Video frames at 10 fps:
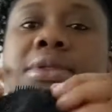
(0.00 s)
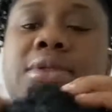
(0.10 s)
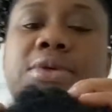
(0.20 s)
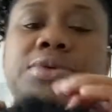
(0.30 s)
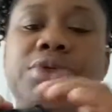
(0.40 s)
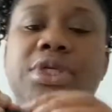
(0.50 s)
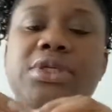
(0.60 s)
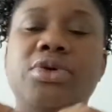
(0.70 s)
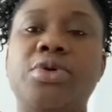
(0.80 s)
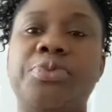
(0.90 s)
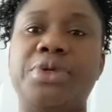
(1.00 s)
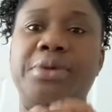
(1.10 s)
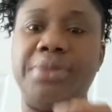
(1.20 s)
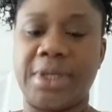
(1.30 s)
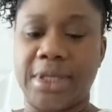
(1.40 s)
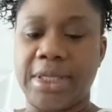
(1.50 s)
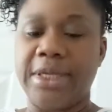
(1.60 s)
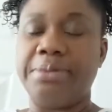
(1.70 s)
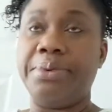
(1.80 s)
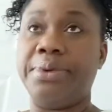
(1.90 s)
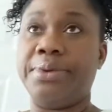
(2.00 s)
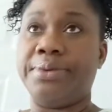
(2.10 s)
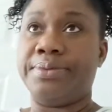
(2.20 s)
So you just open up the clip,